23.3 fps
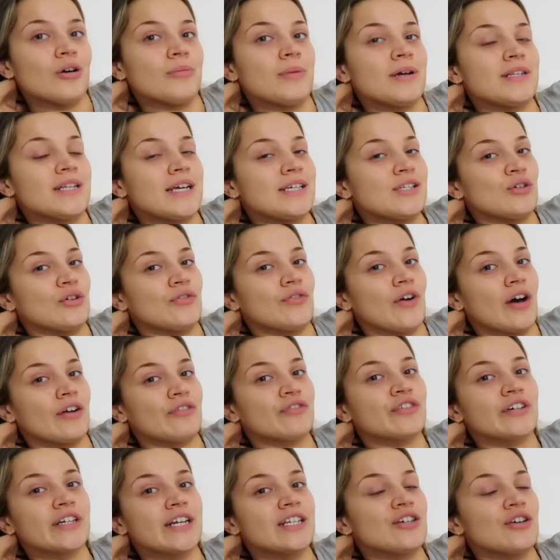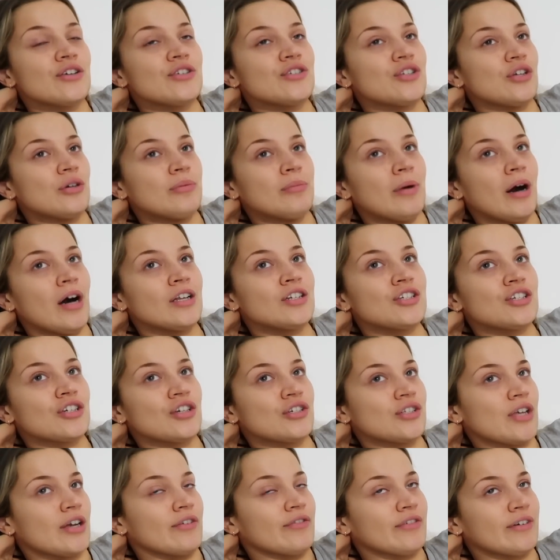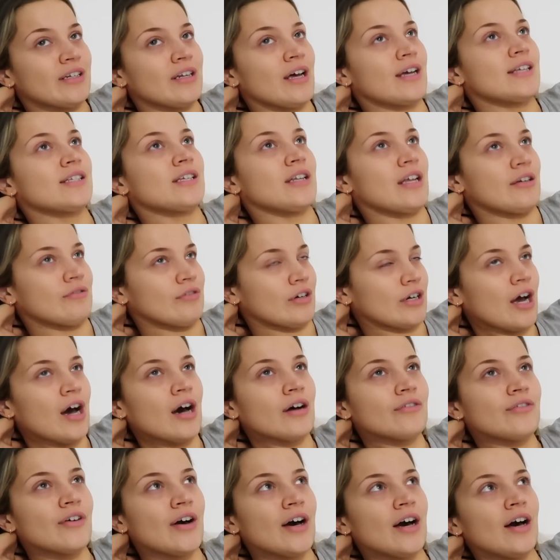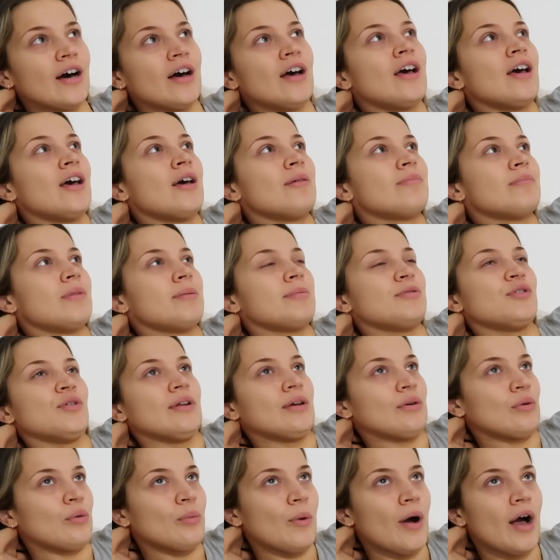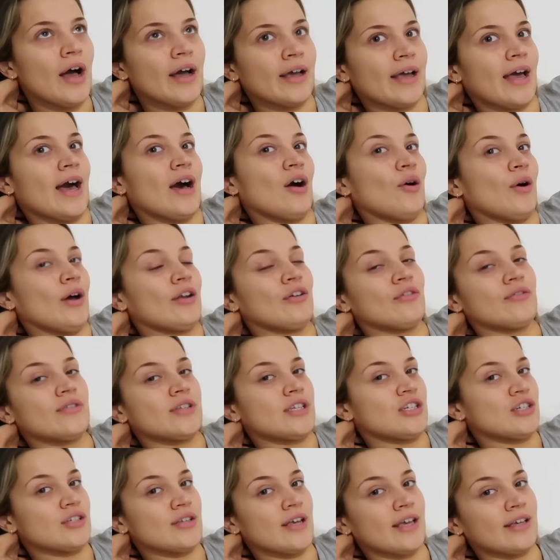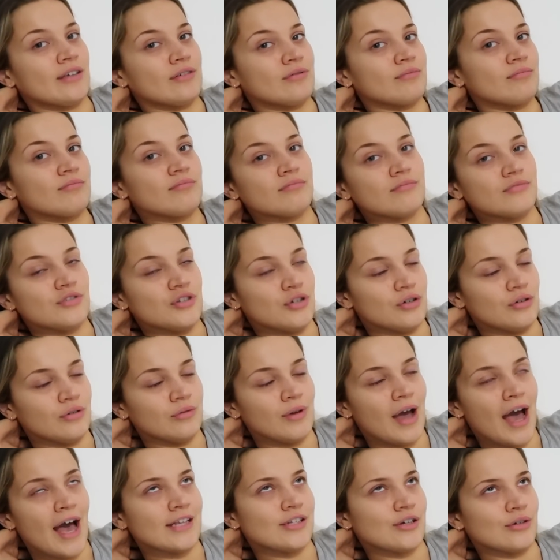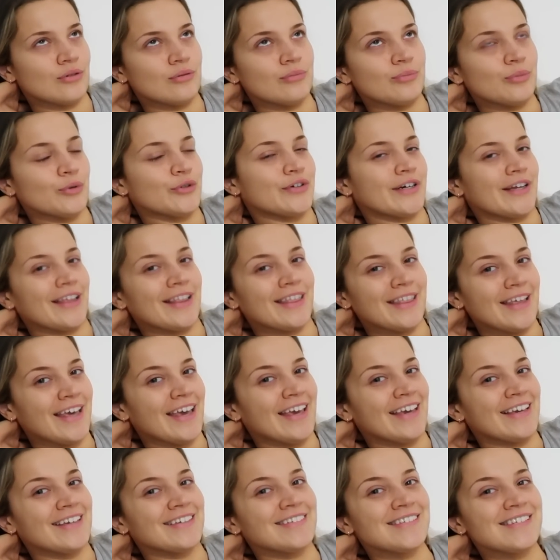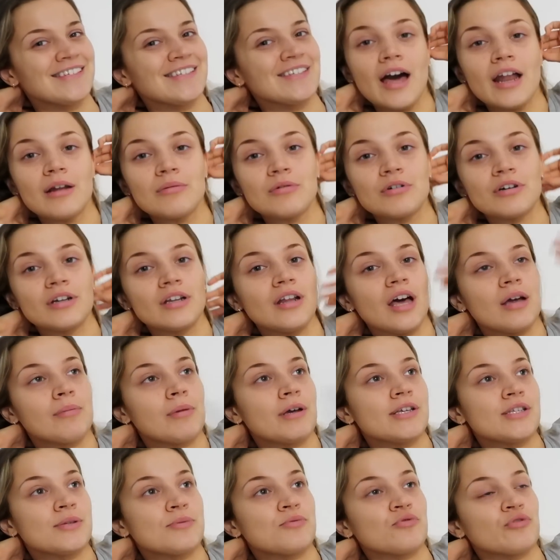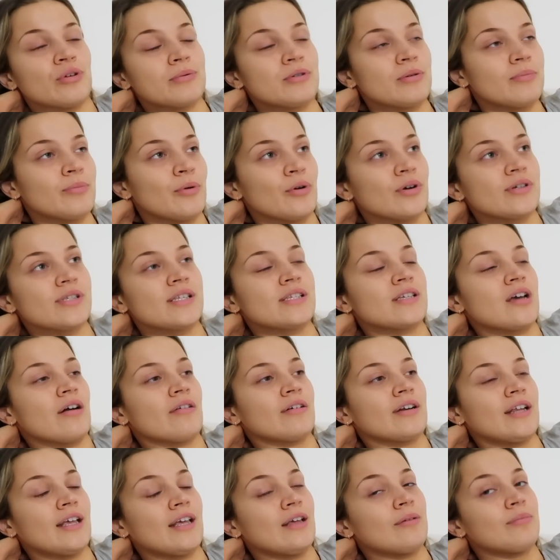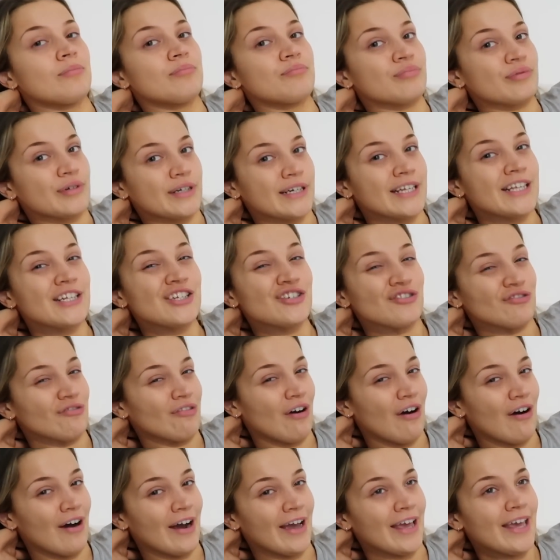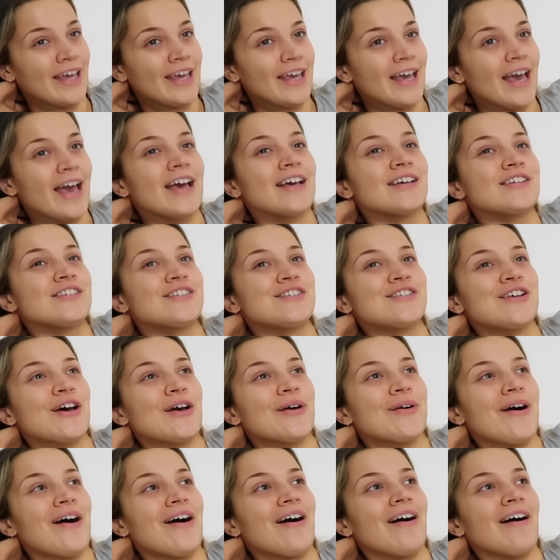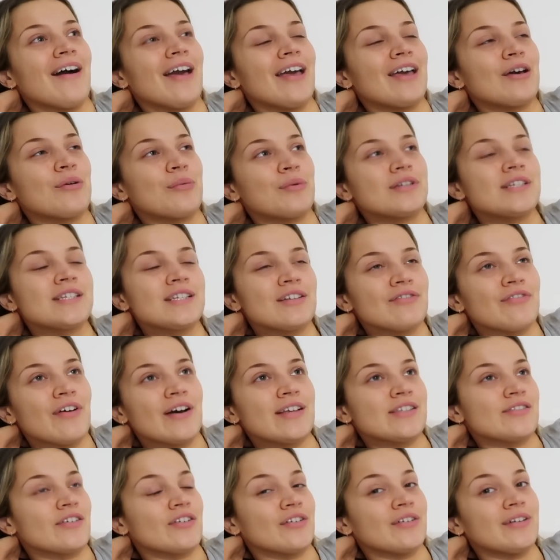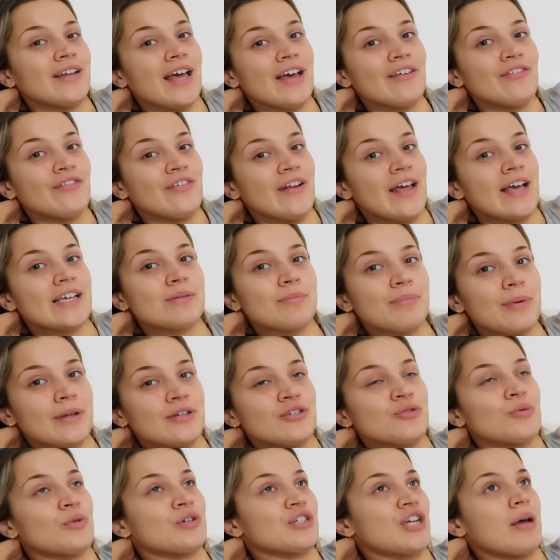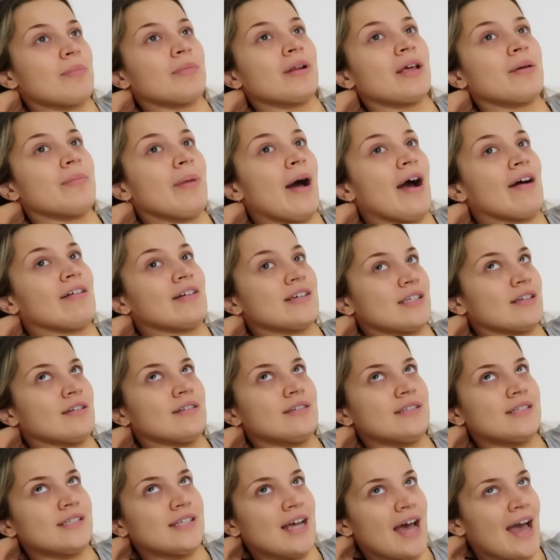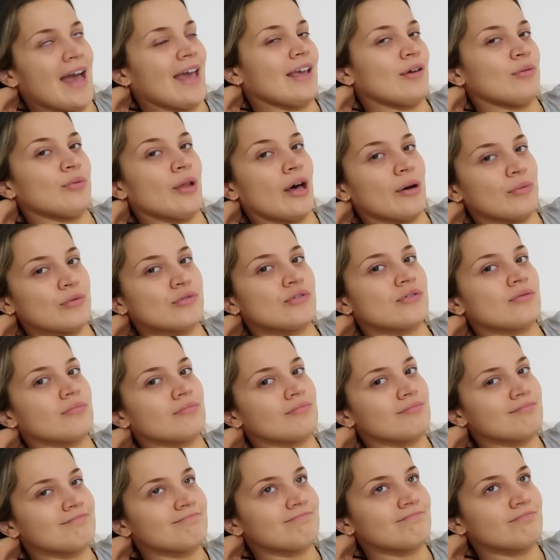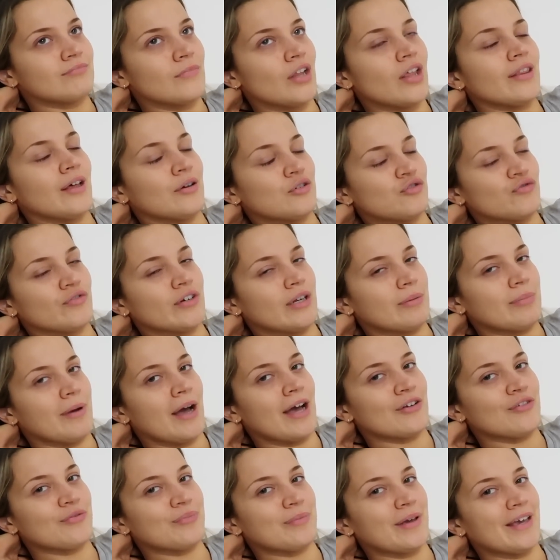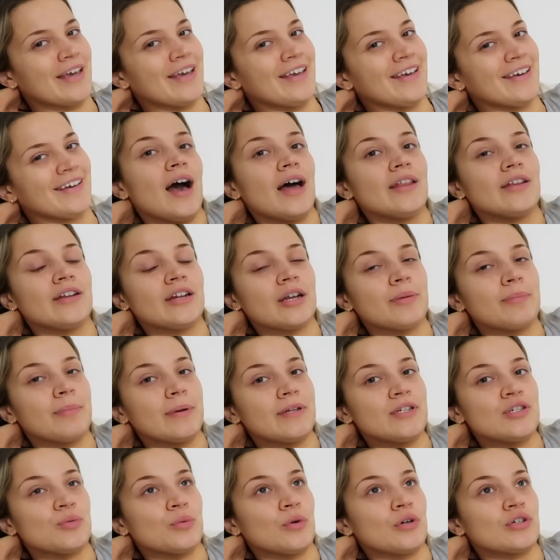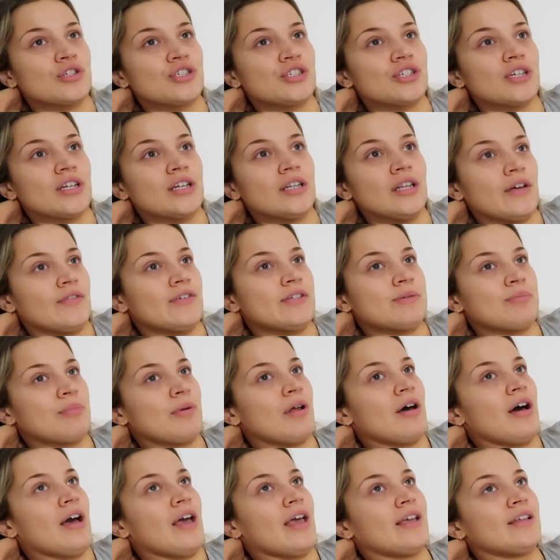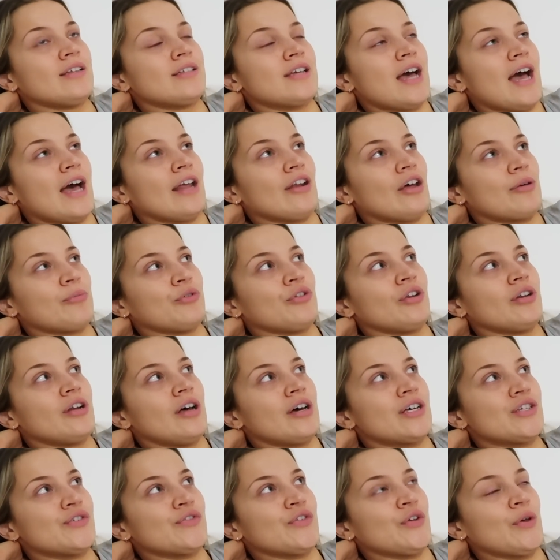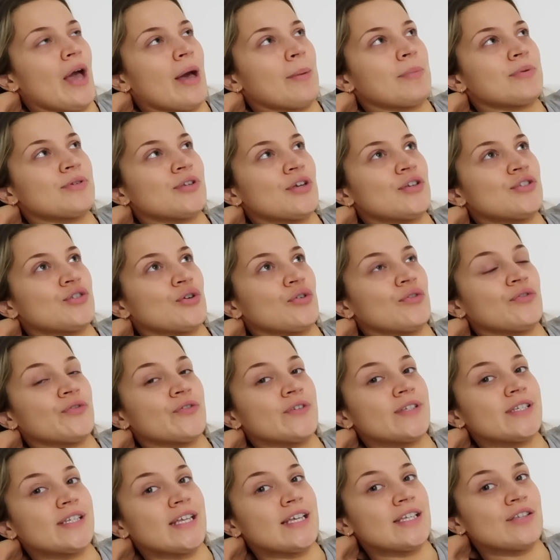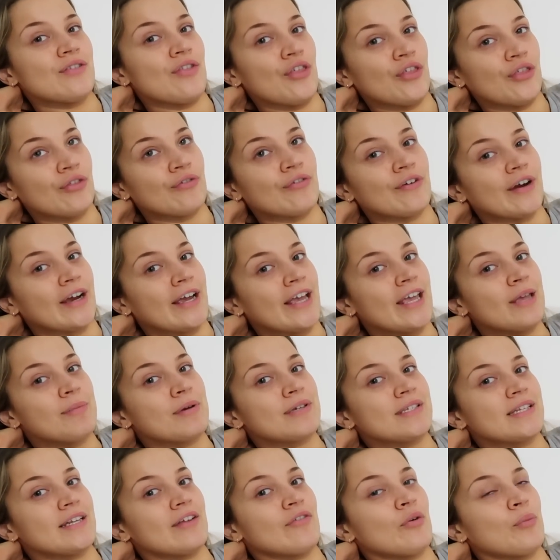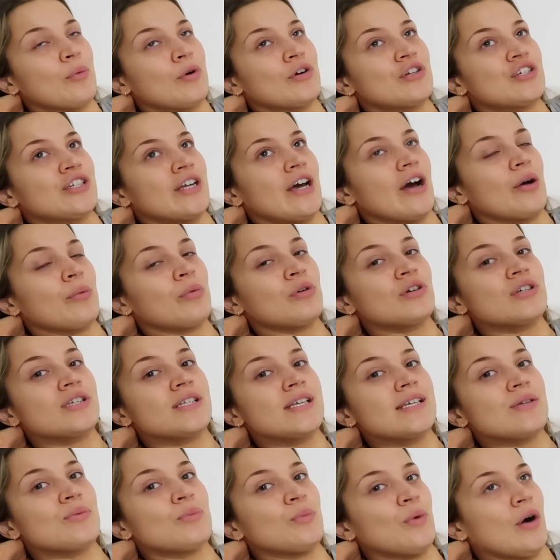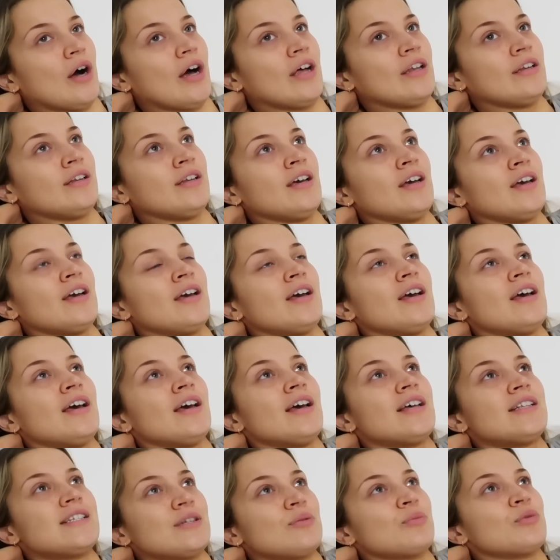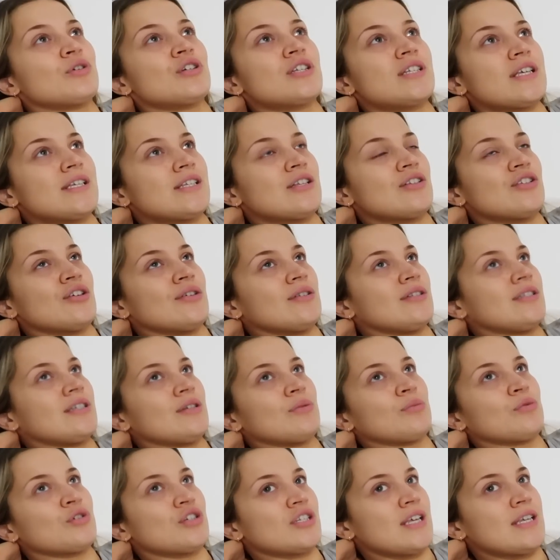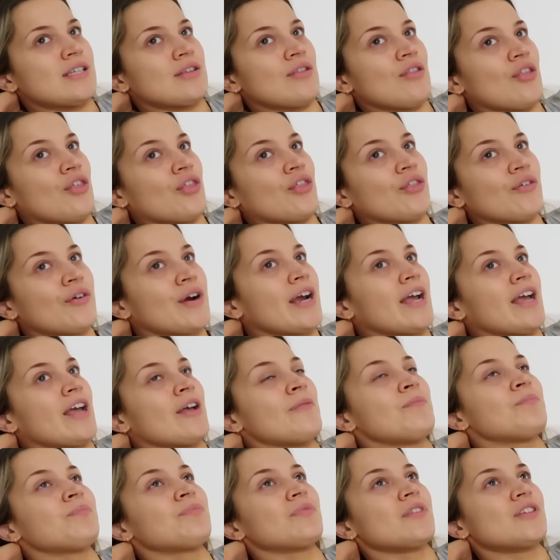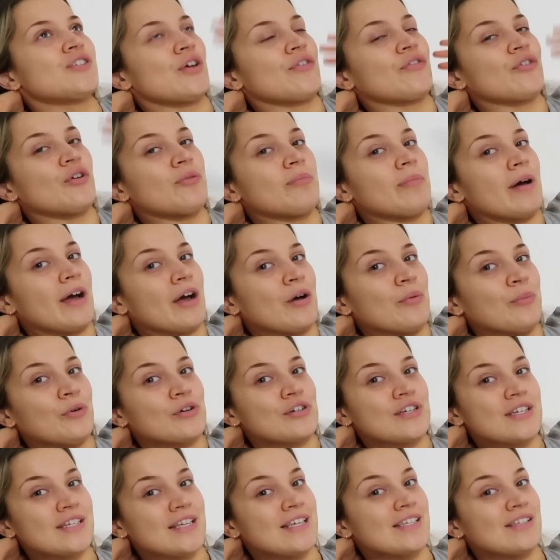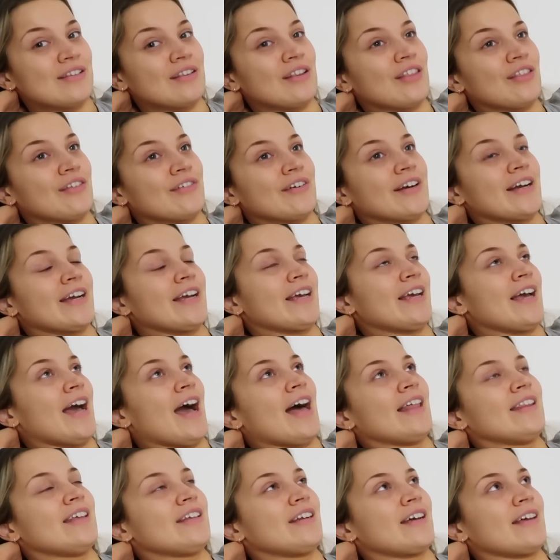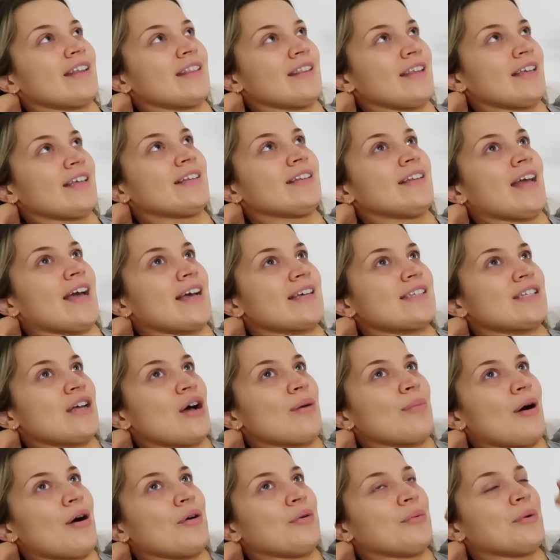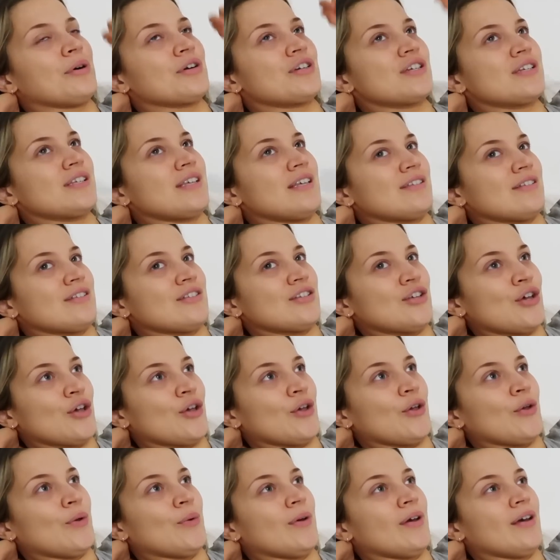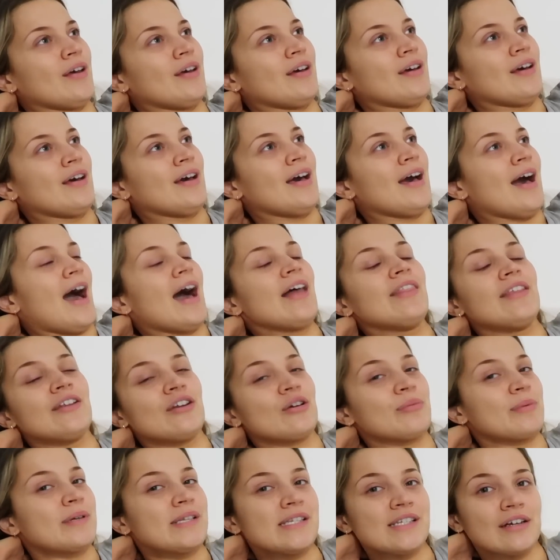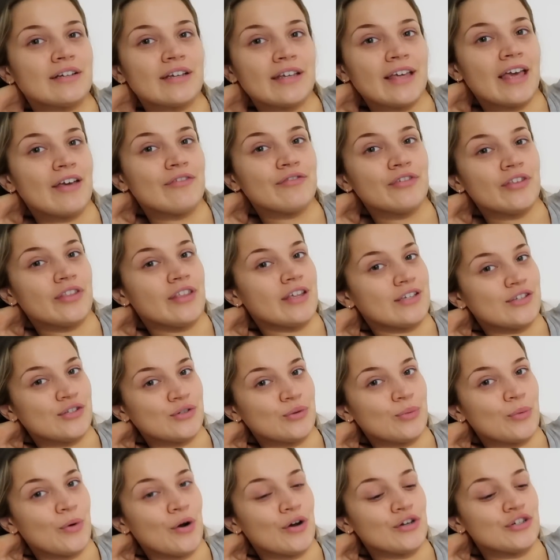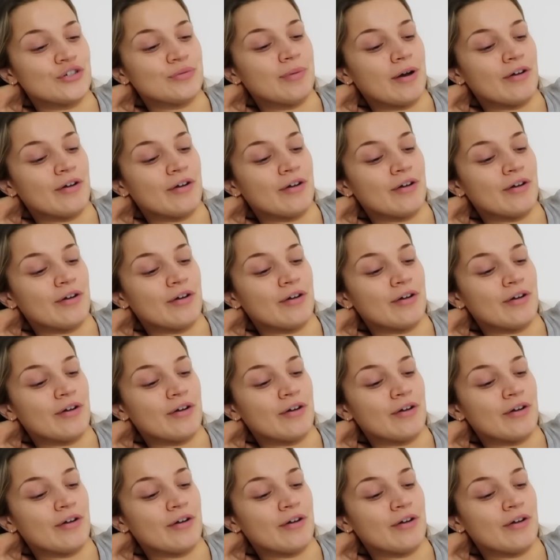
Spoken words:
On my days off, I really don't do much because I really like to like recover, maybe do a little workout, and obviously just like do adult boring things. I'm not gonna lie, my subscription box is currently pretty dry. So I wanted to find something on Netflix, binge watch Emily in Paris in a day. That was really bad of me. And then I binge watched Love is Blind, and I'm on the last few episodes of season 3 because I never watched it. I watched season 1, didn't watch season 2, and didn't watch season 3. So I've gone back and watched season 3, and then I think next up I'll watch season 2, and then I'll be stuck again for things to watch.